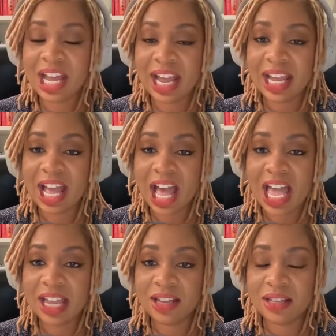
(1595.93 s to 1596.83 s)
I
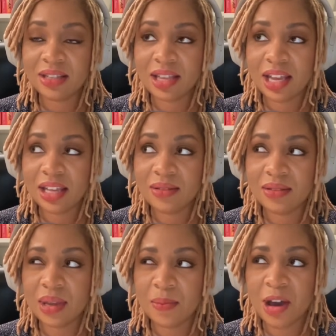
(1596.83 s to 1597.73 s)
I
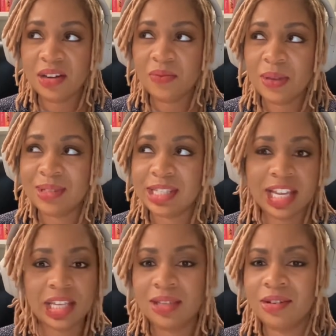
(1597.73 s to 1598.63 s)
the, part of me was
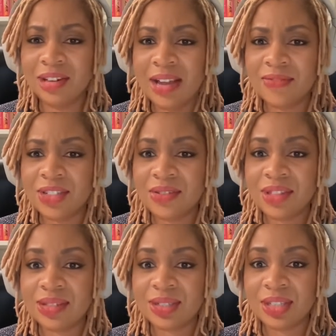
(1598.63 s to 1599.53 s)
like, you don't have to do
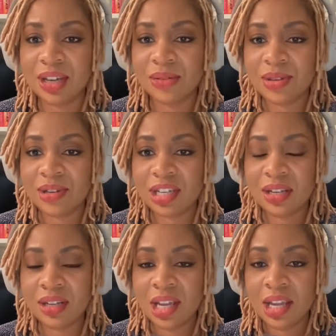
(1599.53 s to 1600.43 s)
this. You know, you
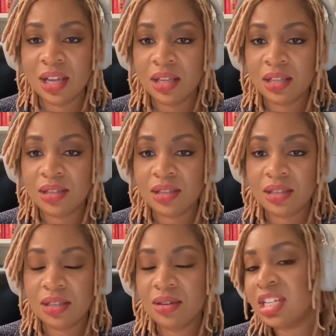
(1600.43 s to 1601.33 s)
can
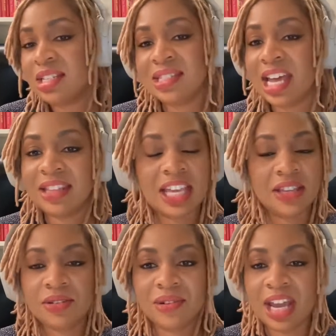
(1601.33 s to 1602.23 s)
you can decide that
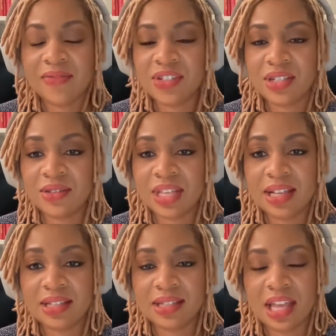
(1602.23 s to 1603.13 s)
you don't have to do
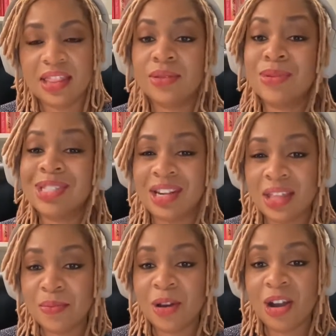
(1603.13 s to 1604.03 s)
this. And then there was
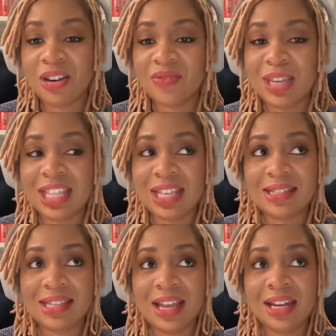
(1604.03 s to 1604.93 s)
another part of me that
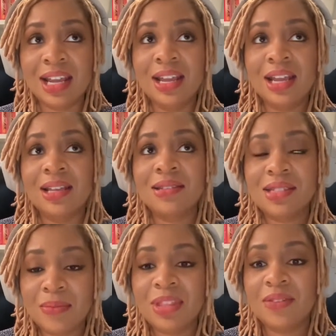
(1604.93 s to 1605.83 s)
said,
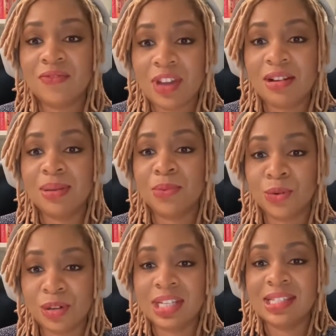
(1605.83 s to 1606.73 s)
something very
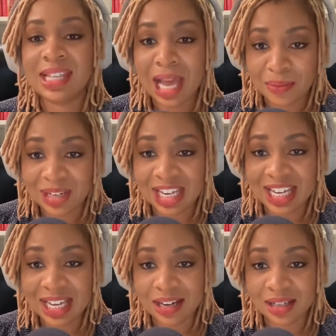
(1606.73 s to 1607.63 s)
important is happening
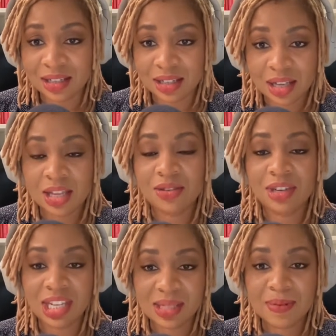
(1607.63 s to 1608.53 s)
here. You
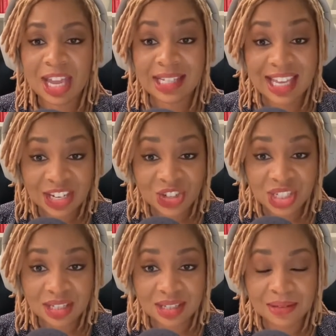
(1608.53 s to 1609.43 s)
need to pay
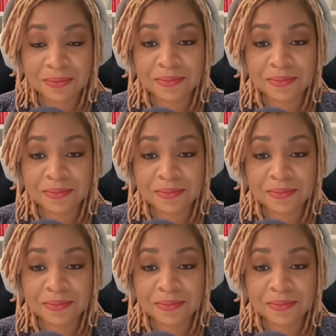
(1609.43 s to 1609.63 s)
attention.